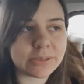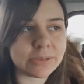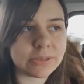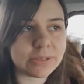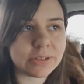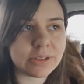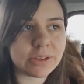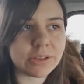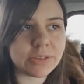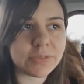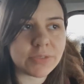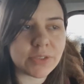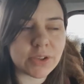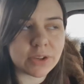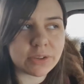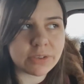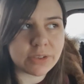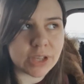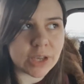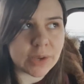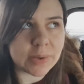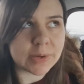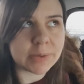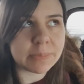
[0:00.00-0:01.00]
all the old
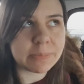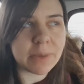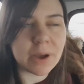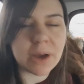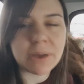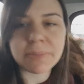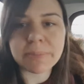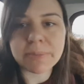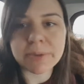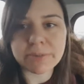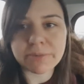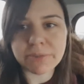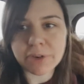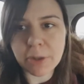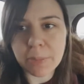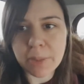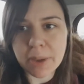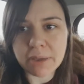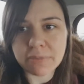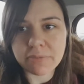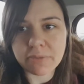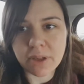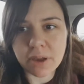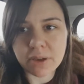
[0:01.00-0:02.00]
vlogs are going apart from the
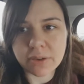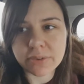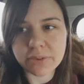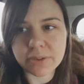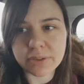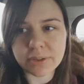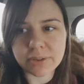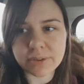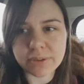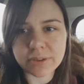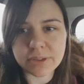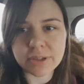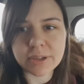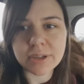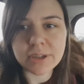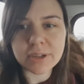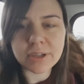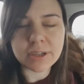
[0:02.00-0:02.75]
throwback vlogs because